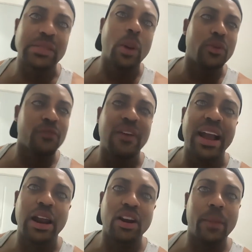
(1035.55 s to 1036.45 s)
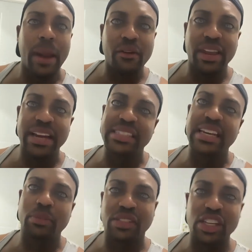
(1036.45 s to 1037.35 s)
The moment you find out an American is
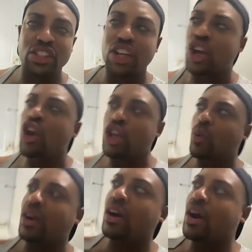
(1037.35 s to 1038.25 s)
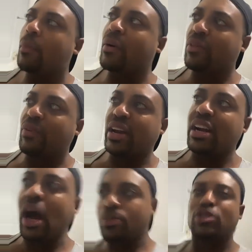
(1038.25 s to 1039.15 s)
getting the procedure done, you want to
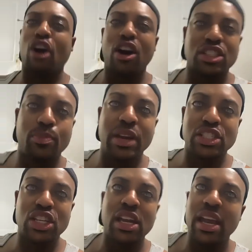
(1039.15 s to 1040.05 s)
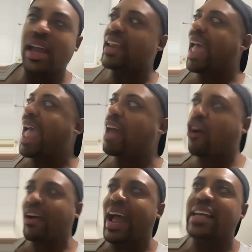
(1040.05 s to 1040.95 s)
motherfucking upcharge a bitch and add
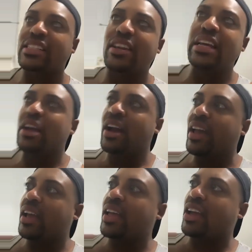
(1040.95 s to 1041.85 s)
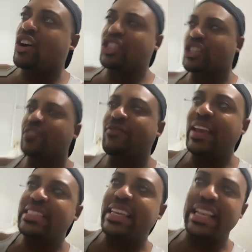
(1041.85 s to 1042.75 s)
all kinds of cushion
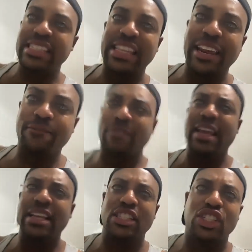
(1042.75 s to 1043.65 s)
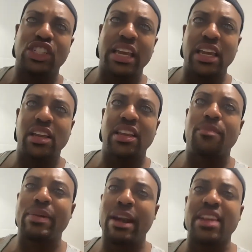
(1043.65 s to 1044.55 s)
fees and insulated fees and shit,
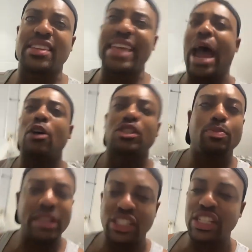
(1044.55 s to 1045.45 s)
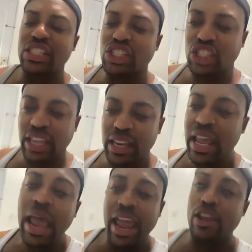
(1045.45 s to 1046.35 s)
and price gouge bitches and shit,
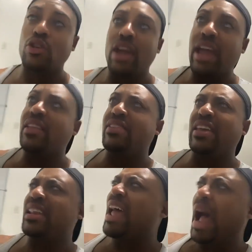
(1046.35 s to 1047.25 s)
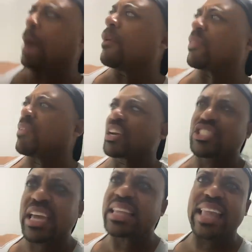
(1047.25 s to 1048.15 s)
and then I'm
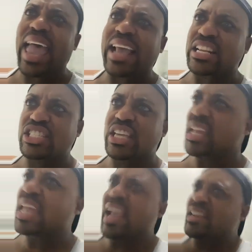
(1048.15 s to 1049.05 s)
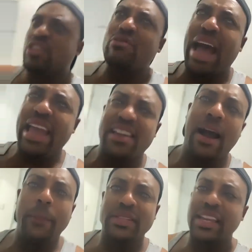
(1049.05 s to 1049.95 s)
motherfucking jet lagged and shit, and then you got
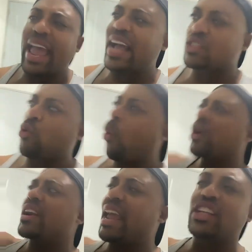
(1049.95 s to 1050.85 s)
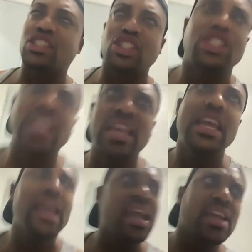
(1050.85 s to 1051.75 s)
incompetent ass coordinators and
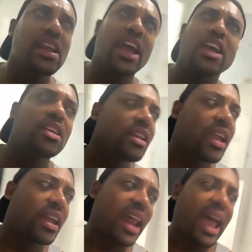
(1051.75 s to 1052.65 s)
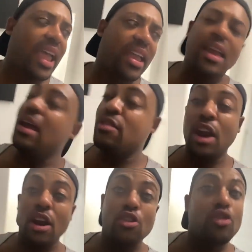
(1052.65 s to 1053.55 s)
shit, and I,
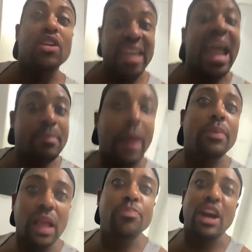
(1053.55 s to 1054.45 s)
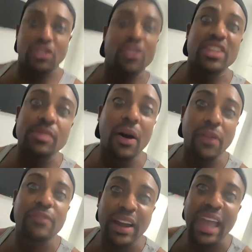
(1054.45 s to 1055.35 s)
girl, yeah, my blood pressure is
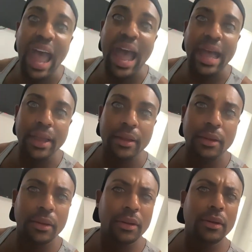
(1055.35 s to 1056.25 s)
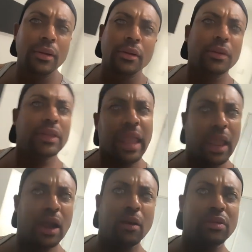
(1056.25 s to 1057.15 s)
motherfucking high.
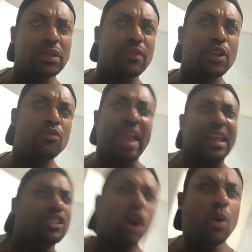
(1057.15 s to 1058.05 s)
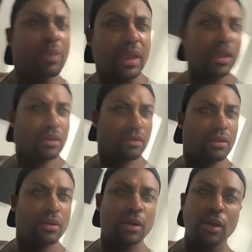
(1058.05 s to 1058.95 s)
Damn, what the fuck you think it's gonna be?
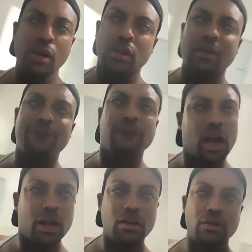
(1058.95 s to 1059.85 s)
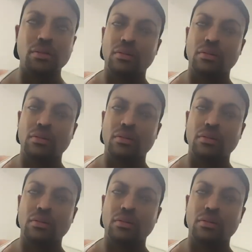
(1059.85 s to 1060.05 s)
The fuck?